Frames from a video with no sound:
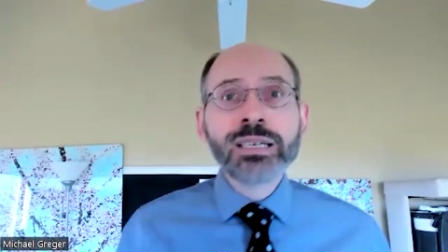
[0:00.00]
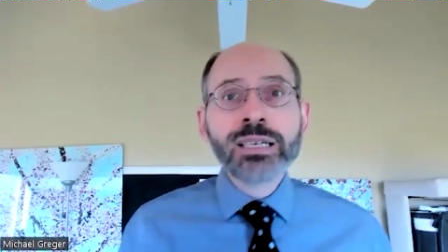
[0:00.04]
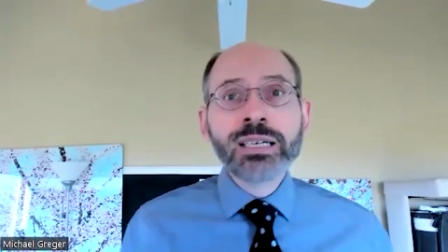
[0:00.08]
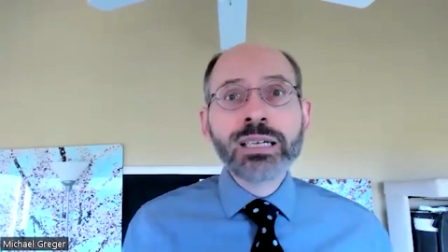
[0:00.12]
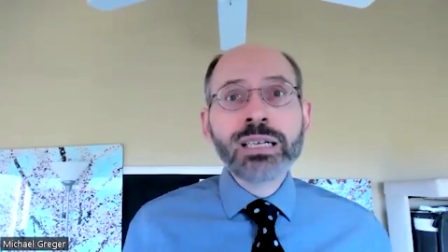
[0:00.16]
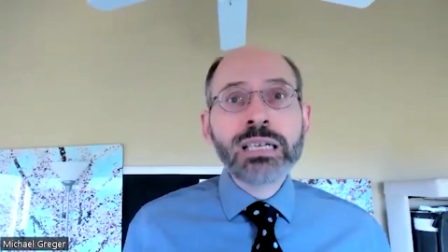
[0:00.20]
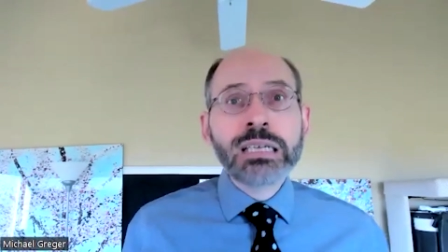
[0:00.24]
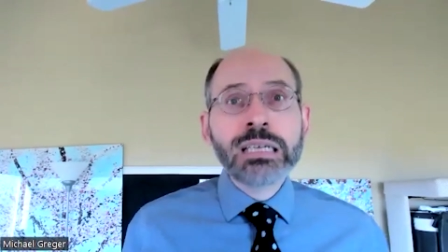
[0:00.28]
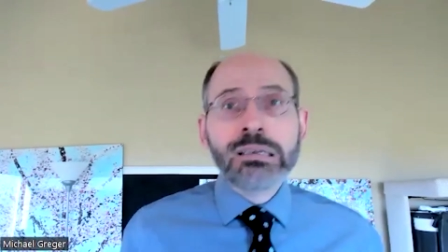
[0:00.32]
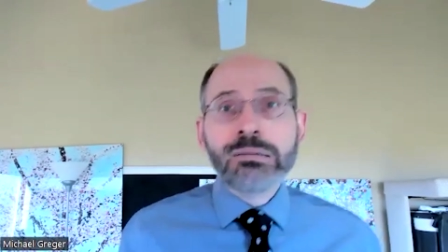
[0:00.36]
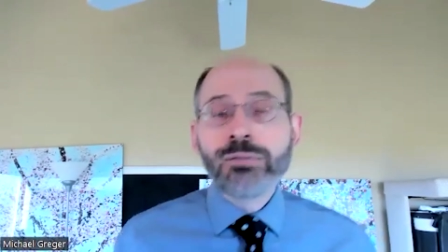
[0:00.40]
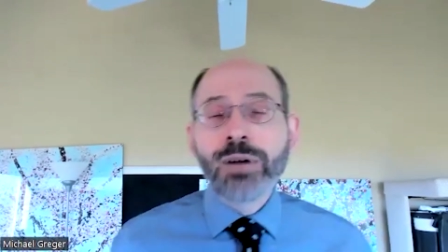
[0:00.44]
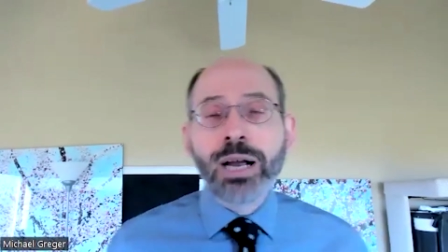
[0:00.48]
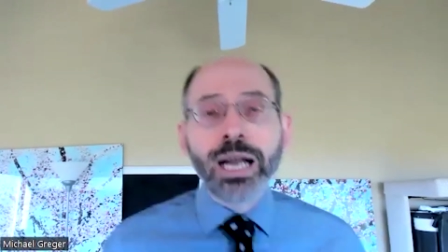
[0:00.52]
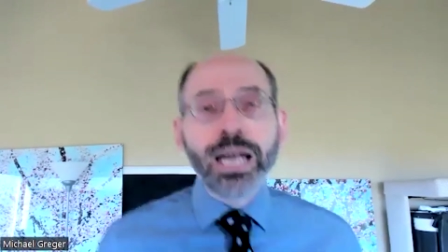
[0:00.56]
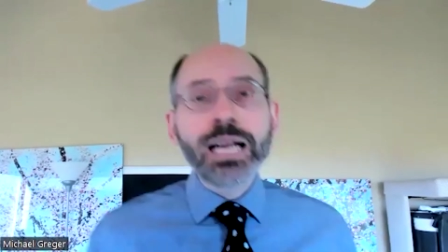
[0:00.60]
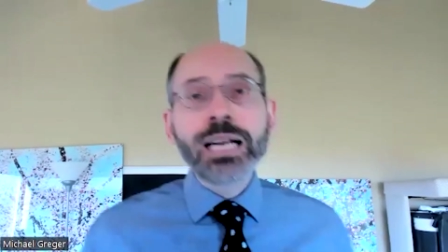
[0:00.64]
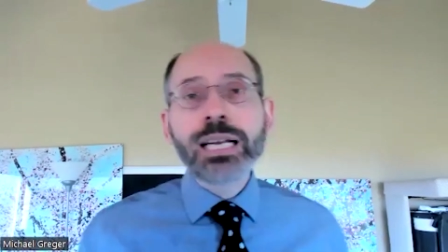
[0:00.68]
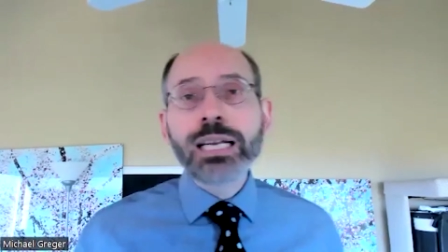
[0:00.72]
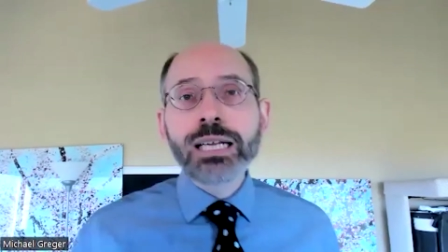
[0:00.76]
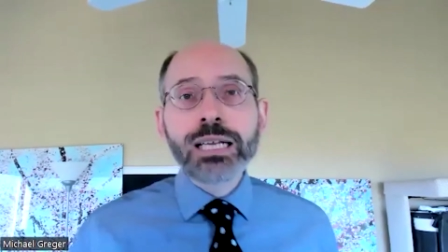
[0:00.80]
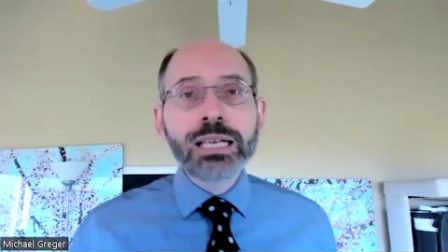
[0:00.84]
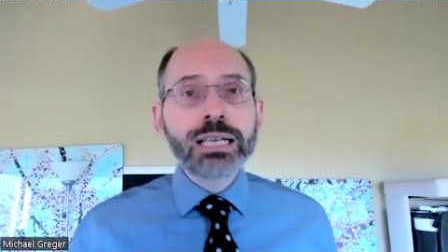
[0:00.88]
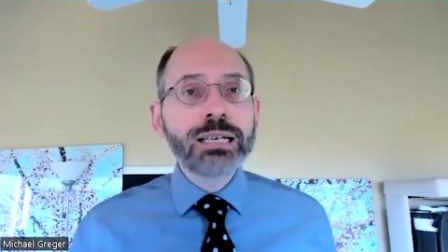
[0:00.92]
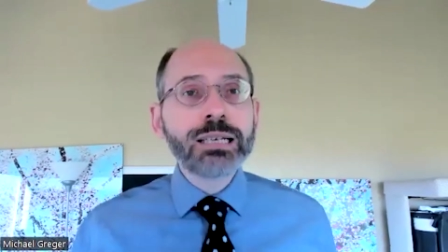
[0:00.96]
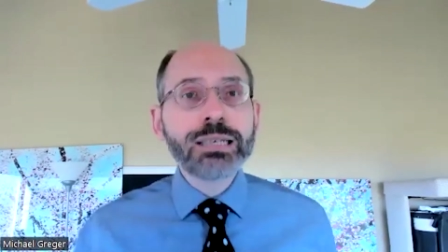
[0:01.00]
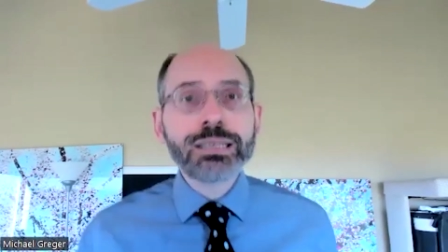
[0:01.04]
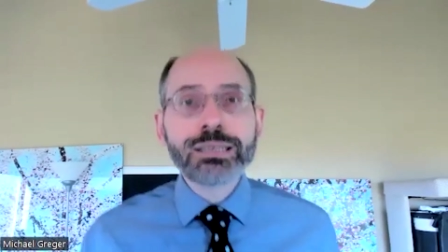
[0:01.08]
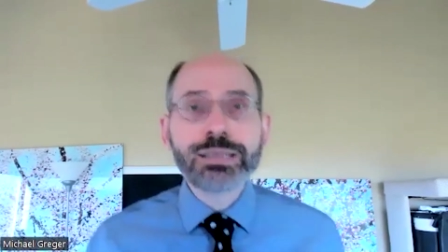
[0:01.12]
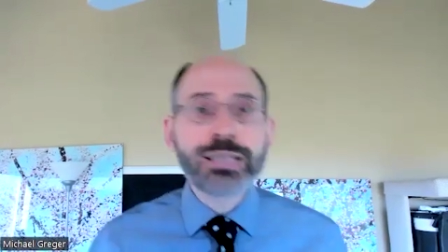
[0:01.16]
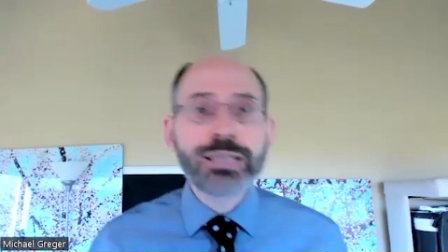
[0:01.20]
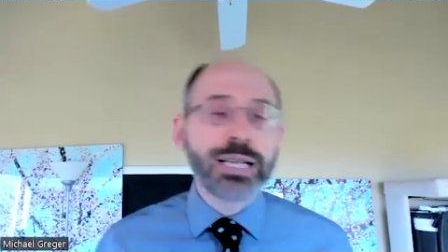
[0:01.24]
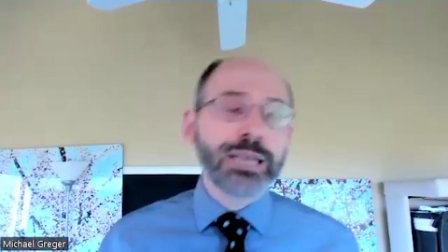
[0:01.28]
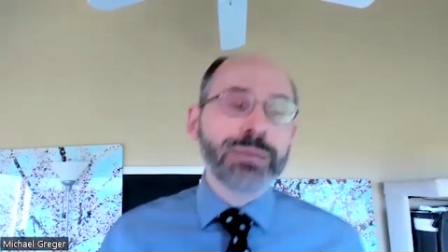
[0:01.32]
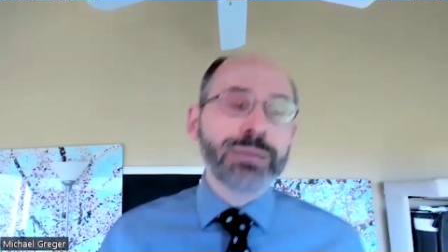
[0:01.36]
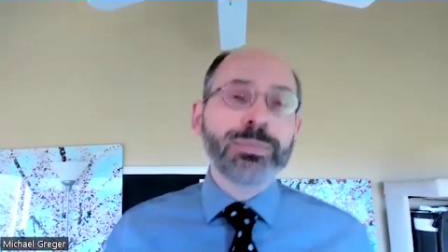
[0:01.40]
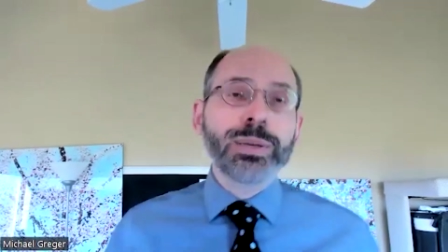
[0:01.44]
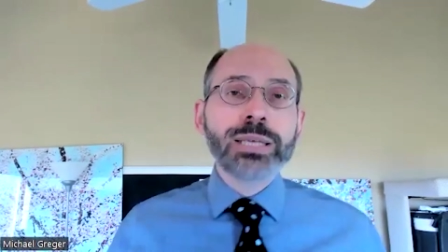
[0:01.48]
right, is like
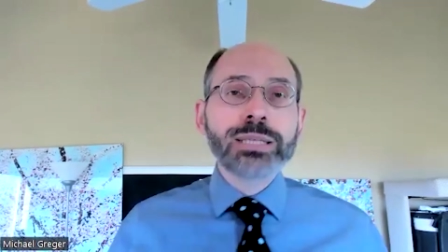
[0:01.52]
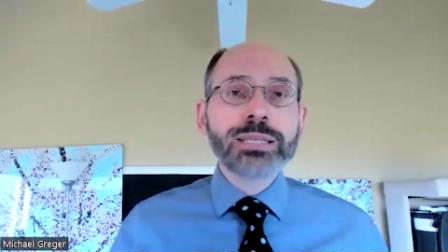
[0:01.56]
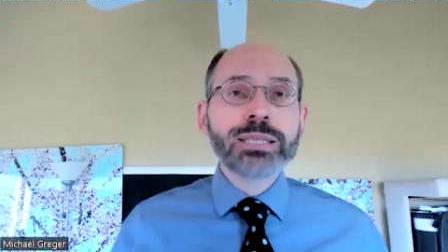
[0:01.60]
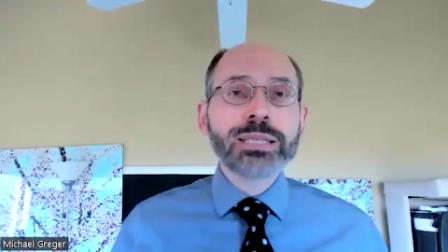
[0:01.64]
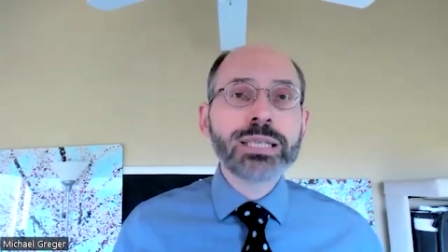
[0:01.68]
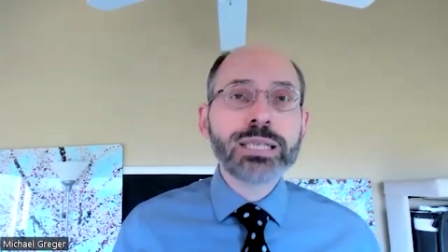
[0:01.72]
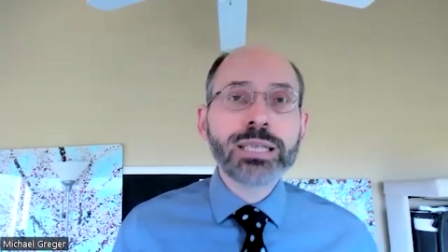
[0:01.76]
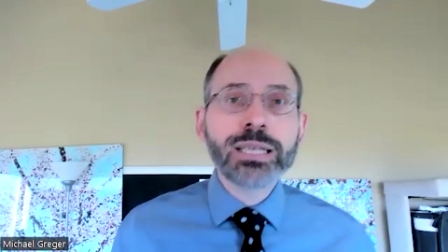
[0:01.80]
basically,